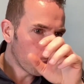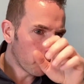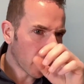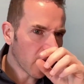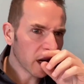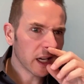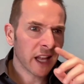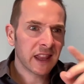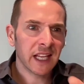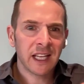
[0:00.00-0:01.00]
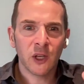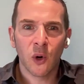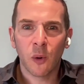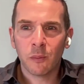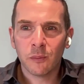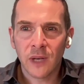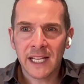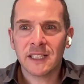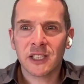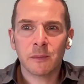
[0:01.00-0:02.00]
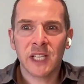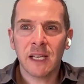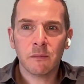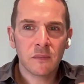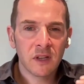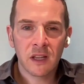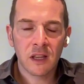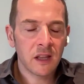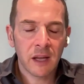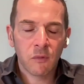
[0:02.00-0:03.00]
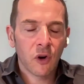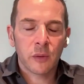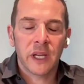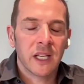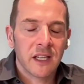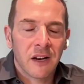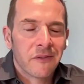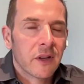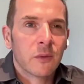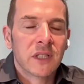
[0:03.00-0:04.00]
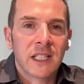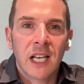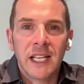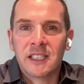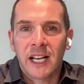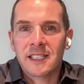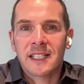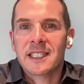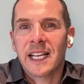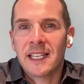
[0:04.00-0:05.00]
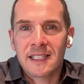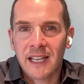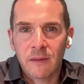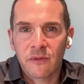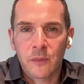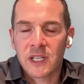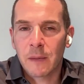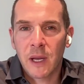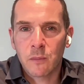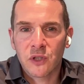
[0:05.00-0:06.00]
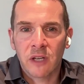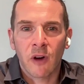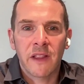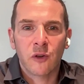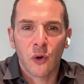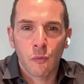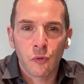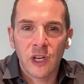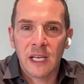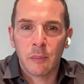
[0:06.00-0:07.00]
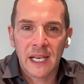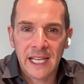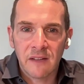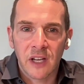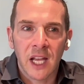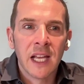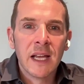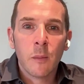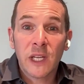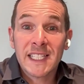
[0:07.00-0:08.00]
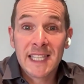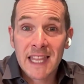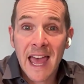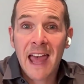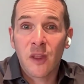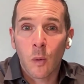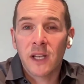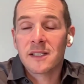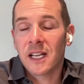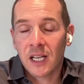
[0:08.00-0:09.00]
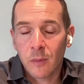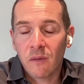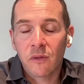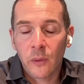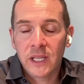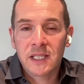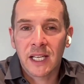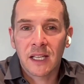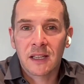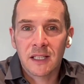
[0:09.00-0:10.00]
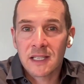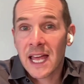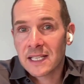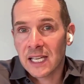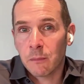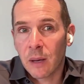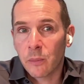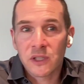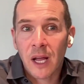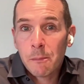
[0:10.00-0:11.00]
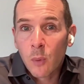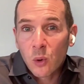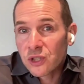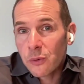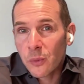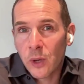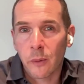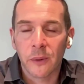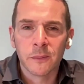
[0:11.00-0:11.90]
but I think in your leadership team, they've got to be, what's it, cliche, it's like singing from the same hymn sheet, right? They've got to really believe in it because they're the ones that are going to be influencing their team members more so than we will.